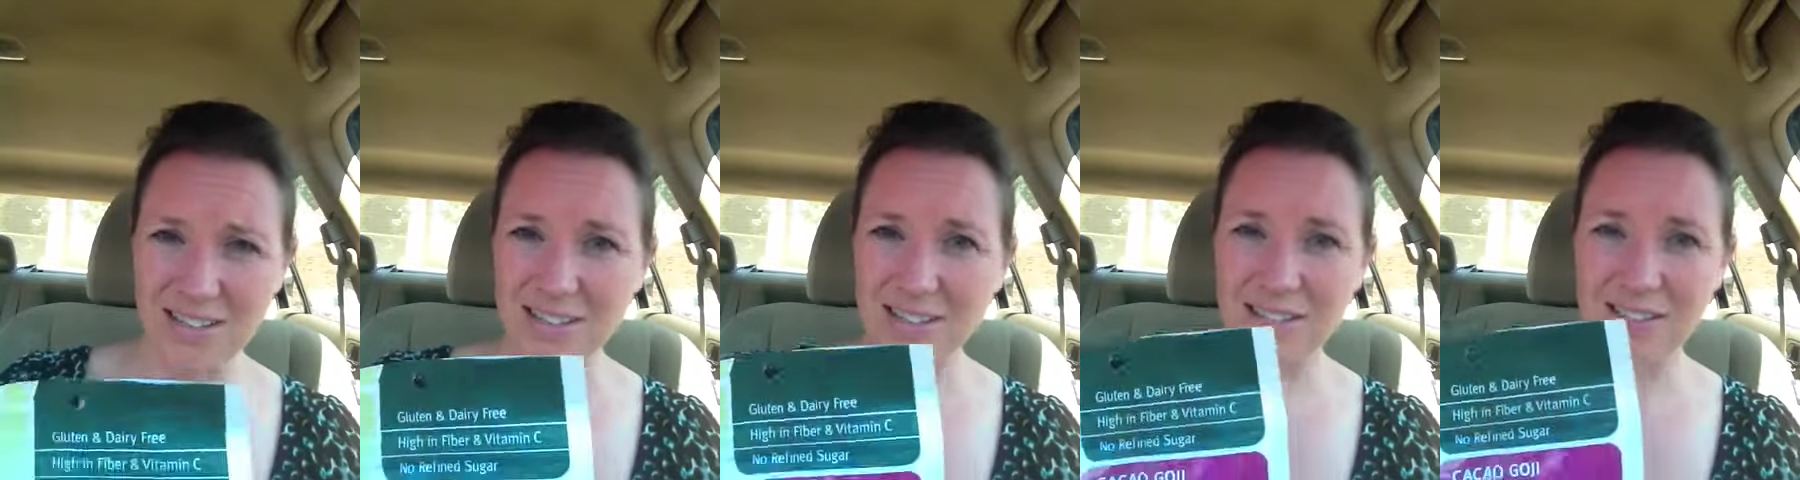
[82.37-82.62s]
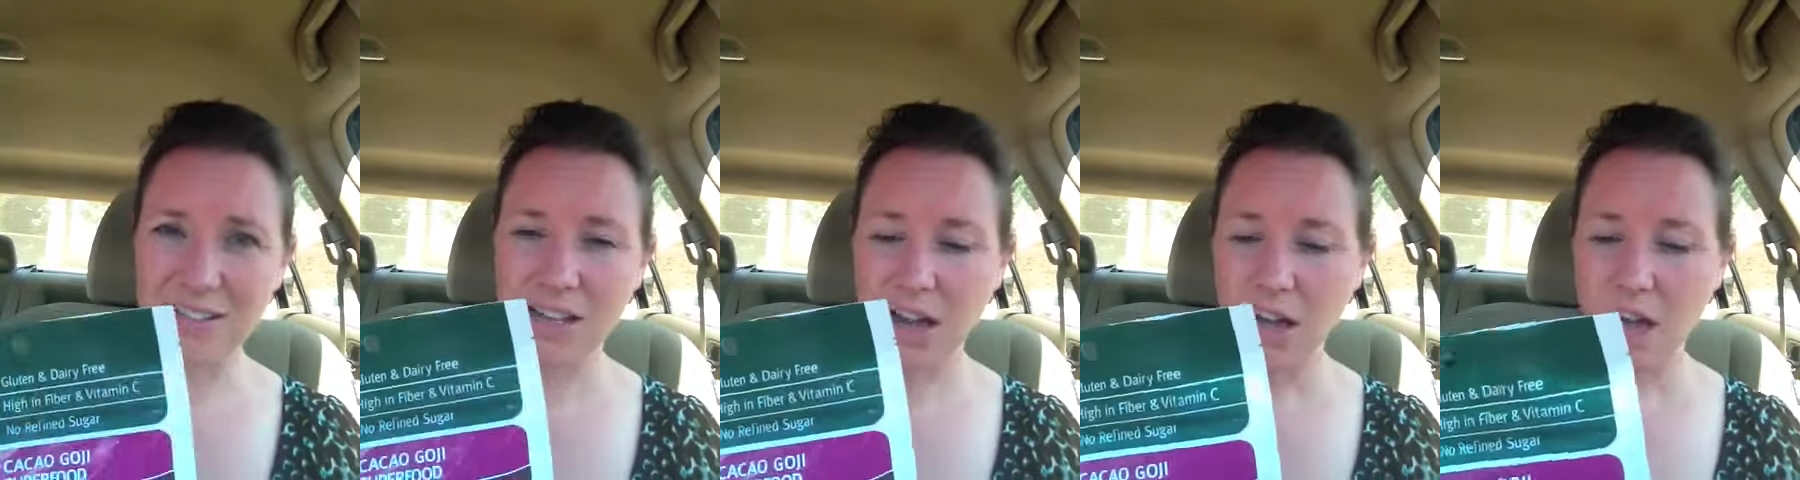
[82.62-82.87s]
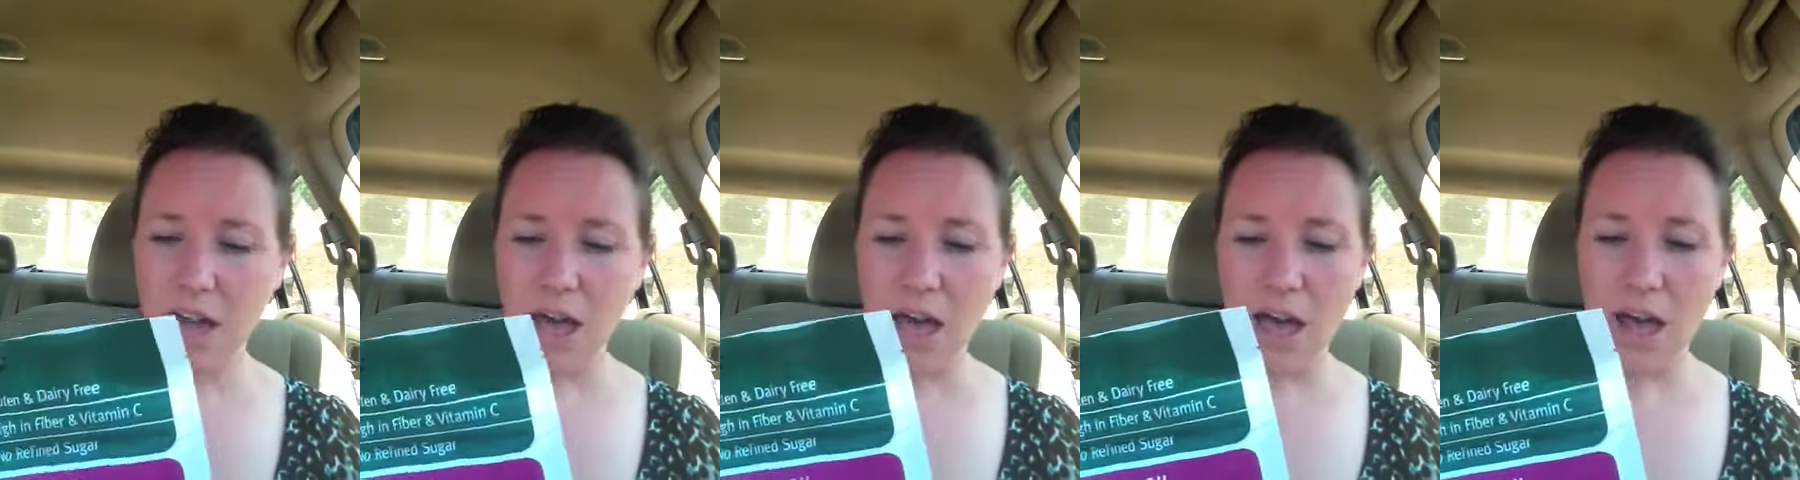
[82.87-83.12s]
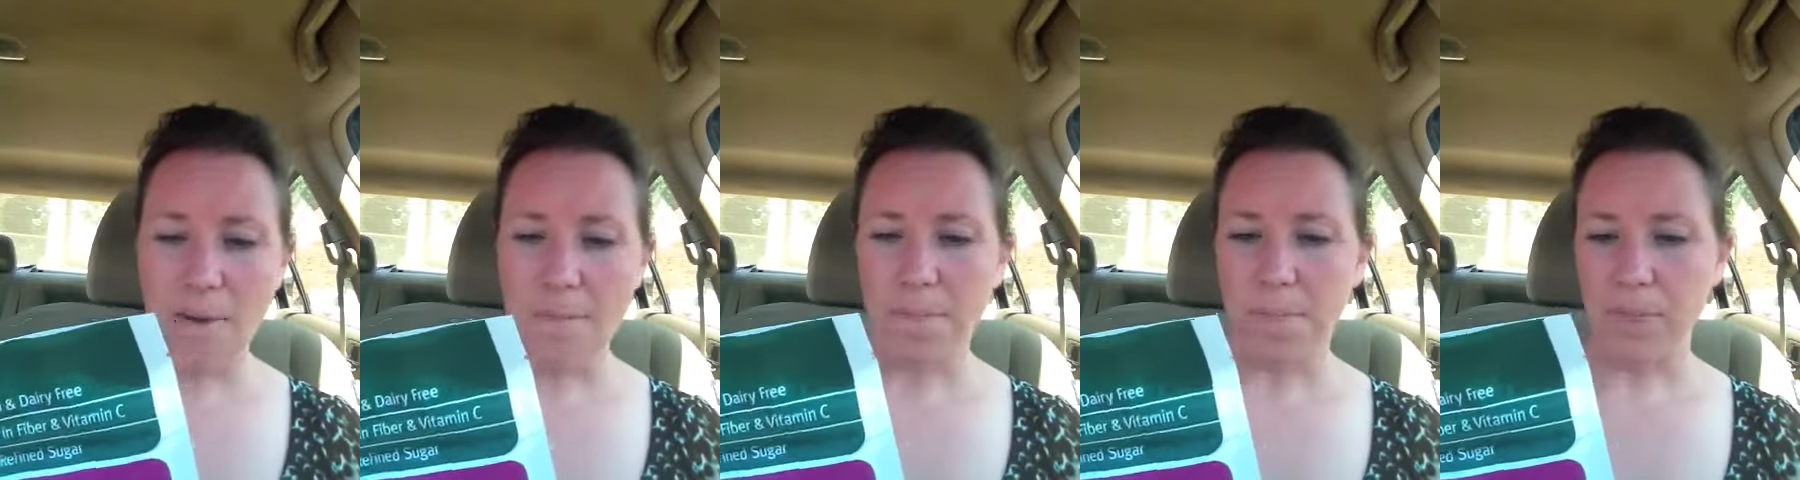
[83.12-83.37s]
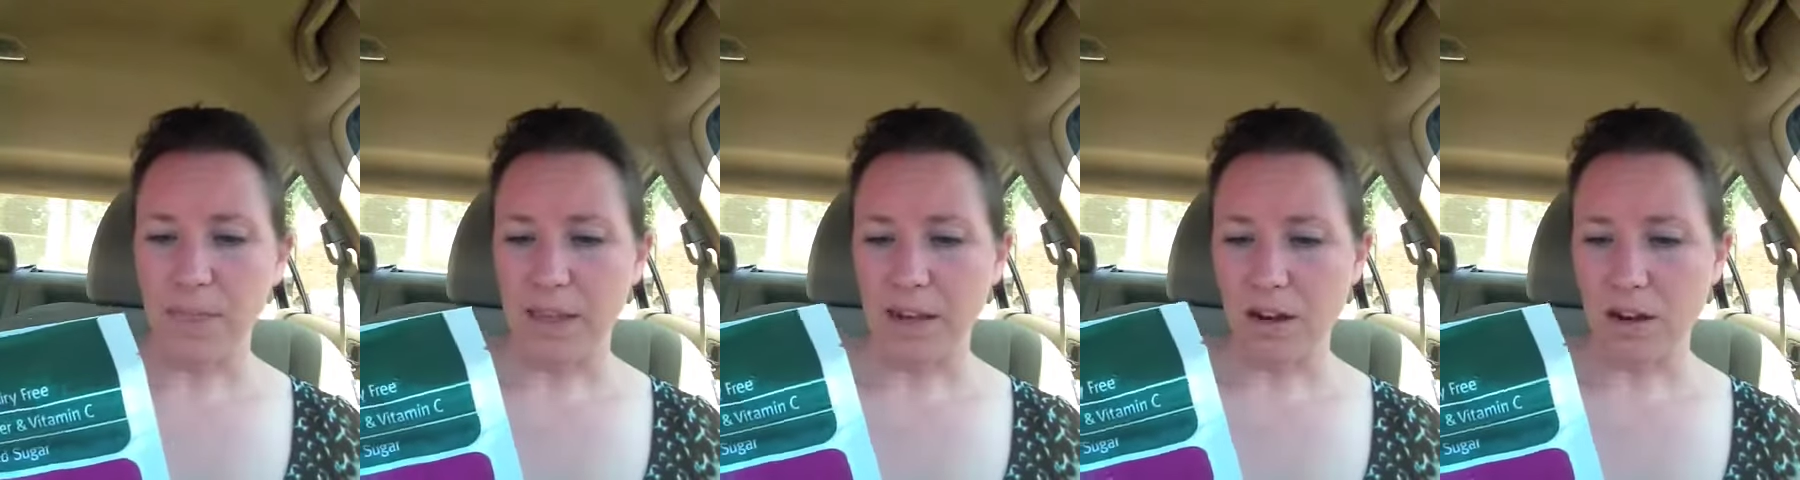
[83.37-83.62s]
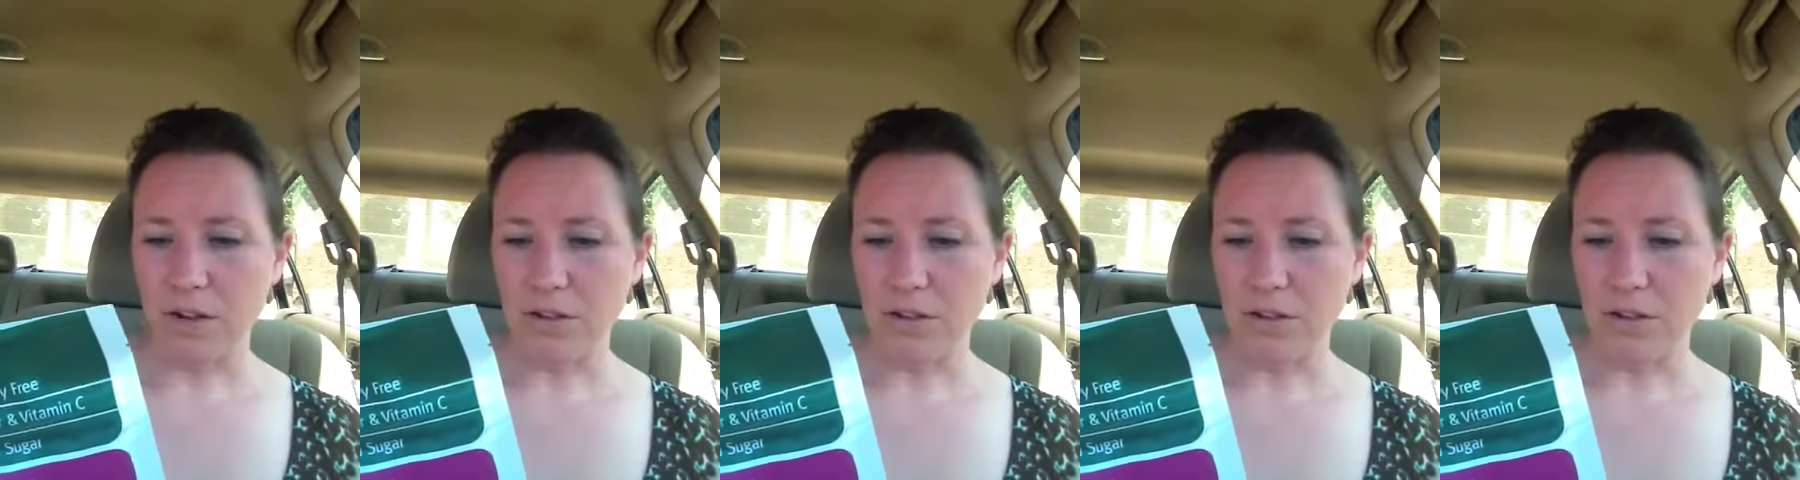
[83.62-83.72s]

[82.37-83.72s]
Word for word: It's And